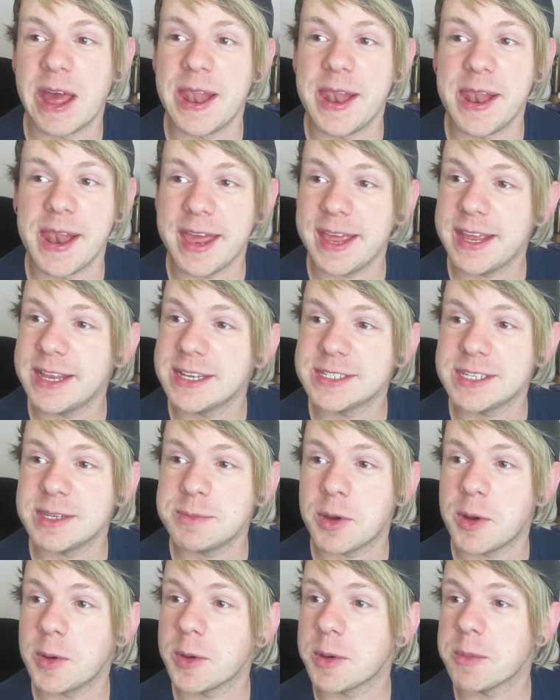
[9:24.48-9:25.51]
a lazy
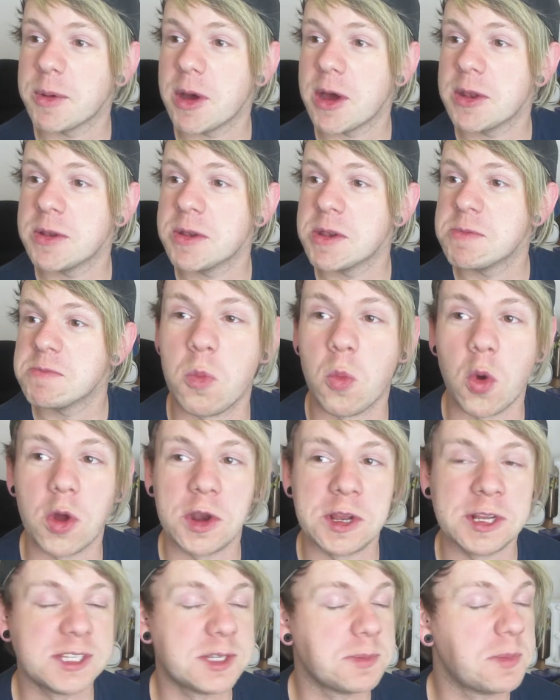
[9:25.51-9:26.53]
Pokemon
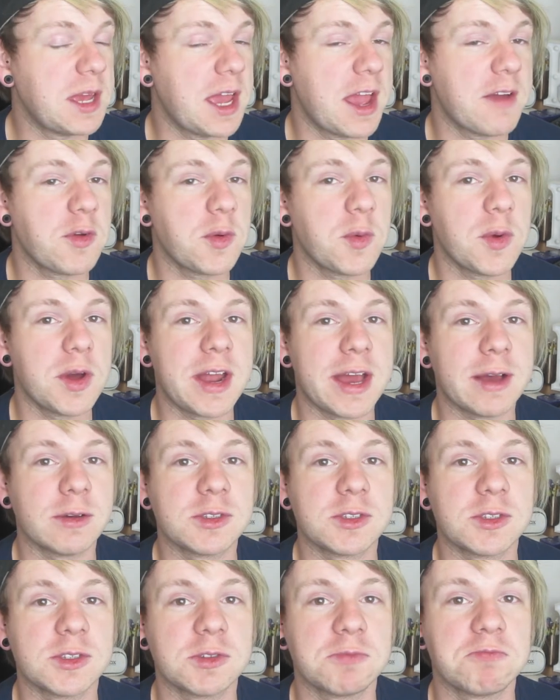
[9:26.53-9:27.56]
wanting to be everyone
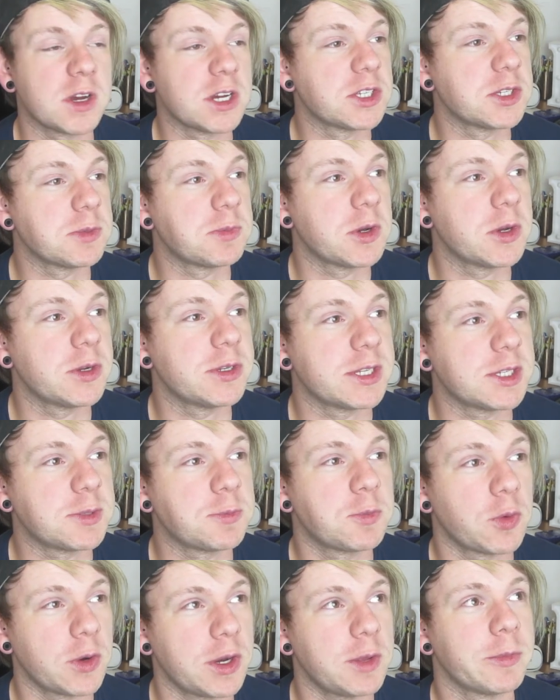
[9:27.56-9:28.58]
else. I suppose that's
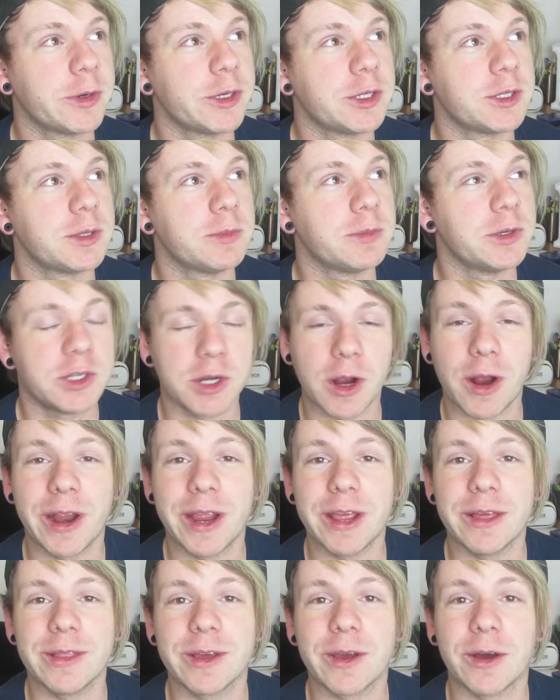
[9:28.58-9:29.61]
pretty much the
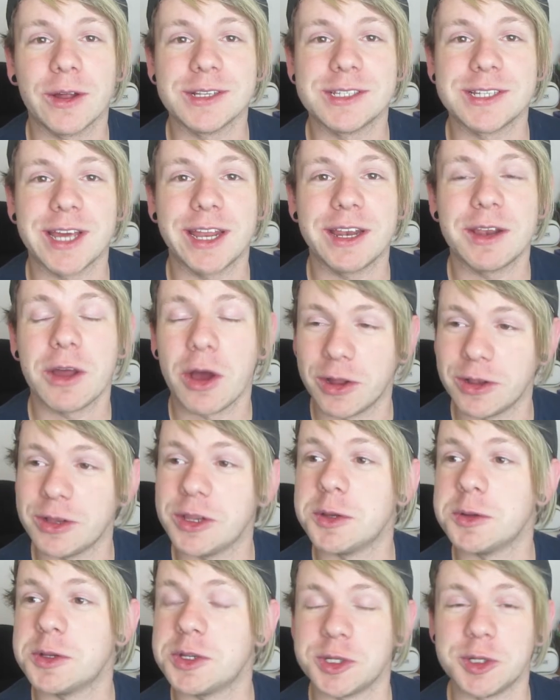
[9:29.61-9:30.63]
majority of the content on
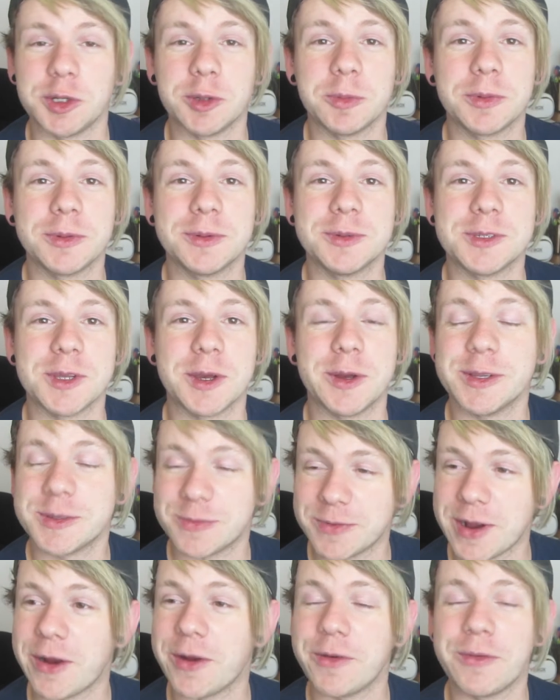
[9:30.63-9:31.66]
YouTube, so it's
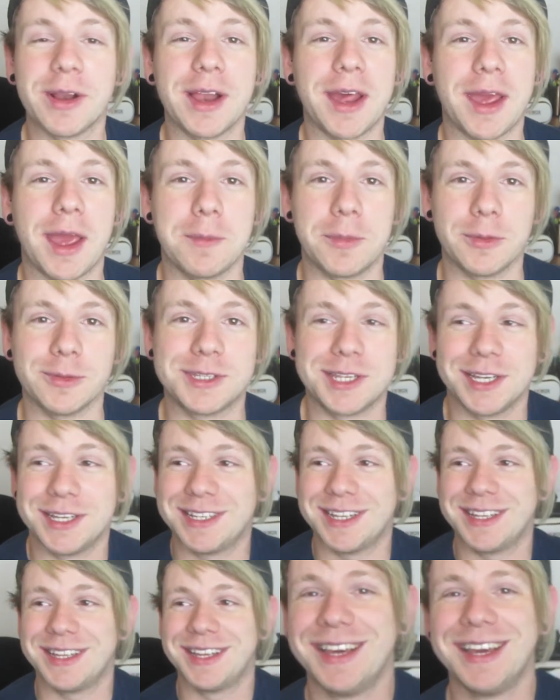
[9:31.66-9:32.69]
very relatable to
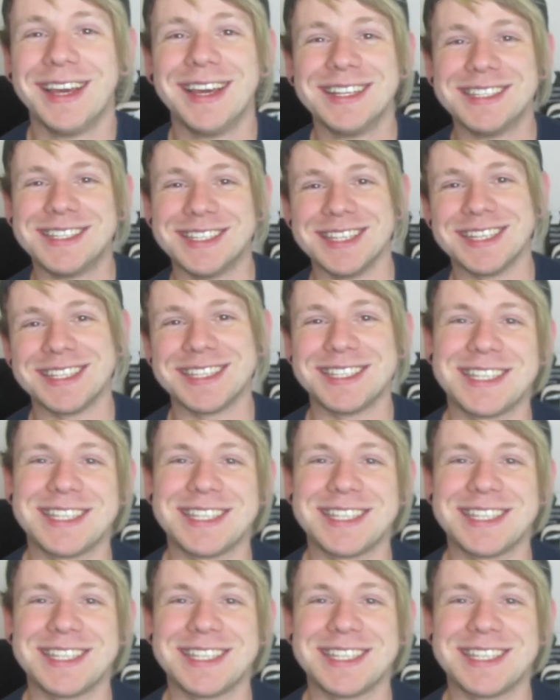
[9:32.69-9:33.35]
to this